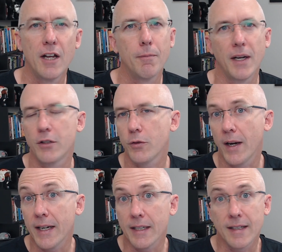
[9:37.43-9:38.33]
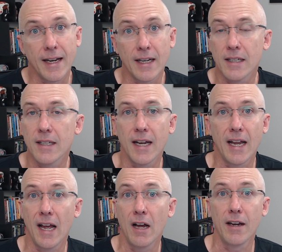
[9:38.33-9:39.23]
make trading day in,
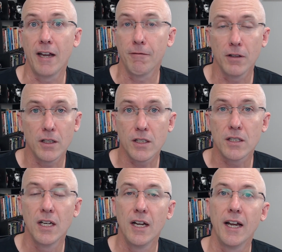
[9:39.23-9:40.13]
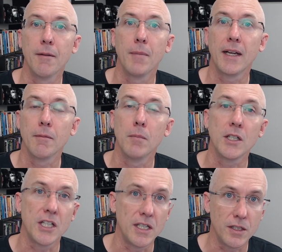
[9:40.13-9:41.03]
day out effortless and make it
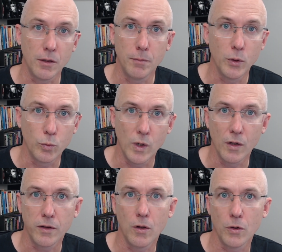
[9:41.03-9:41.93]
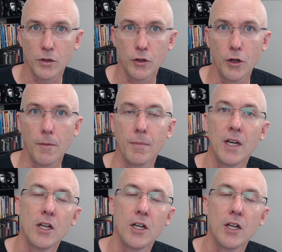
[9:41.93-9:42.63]
much easier to build wealth long term.